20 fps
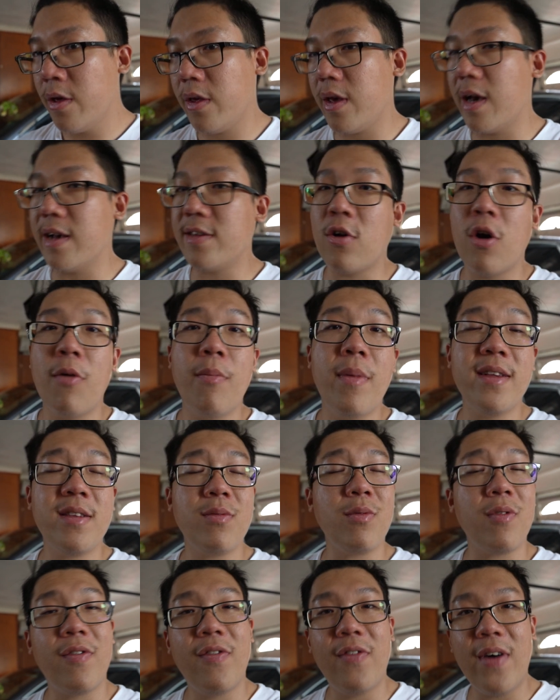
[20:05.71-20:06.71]
you guys are
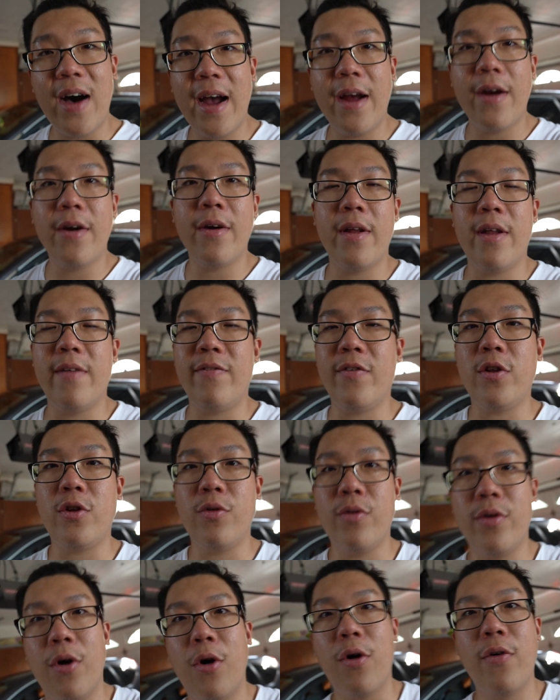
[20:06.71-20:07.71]
messing with fire, and if you
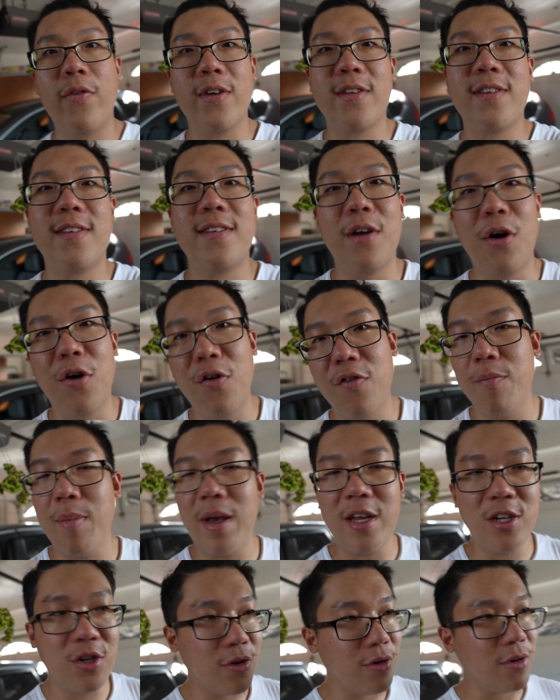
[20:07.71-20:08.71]
do it over a stove,
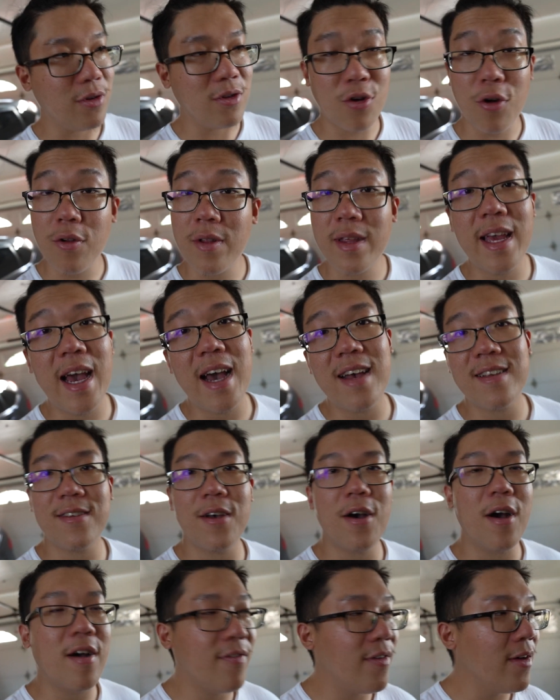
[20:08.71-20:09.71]
make sure you turn the gas
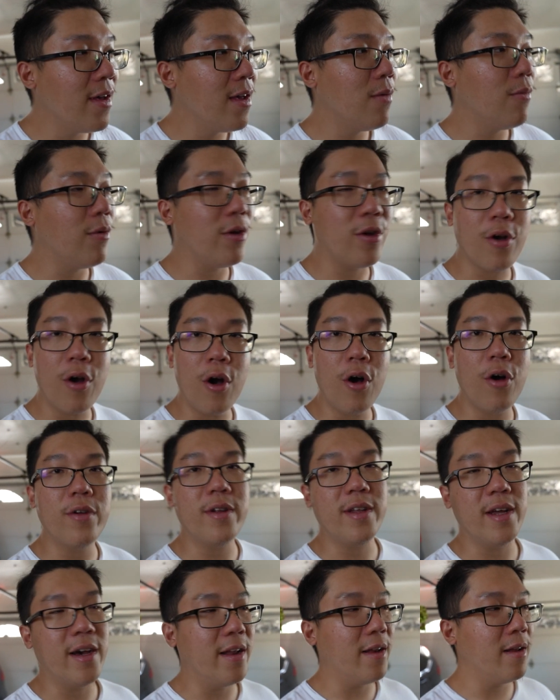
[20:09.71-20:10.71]
off when you're all
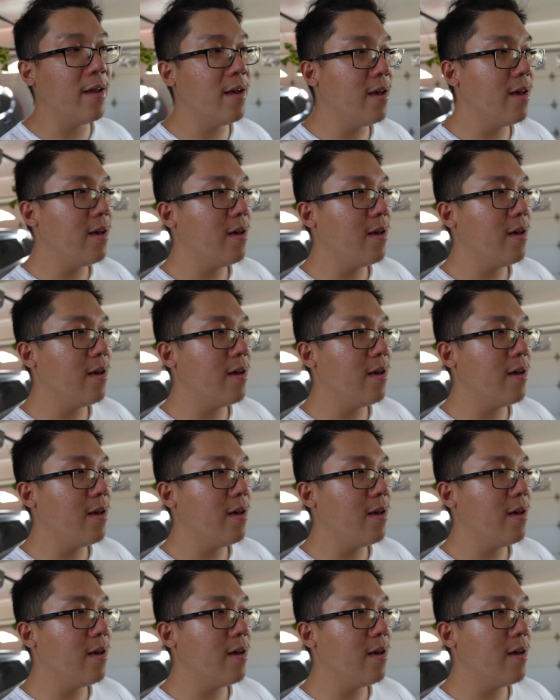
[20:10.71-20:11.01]
done.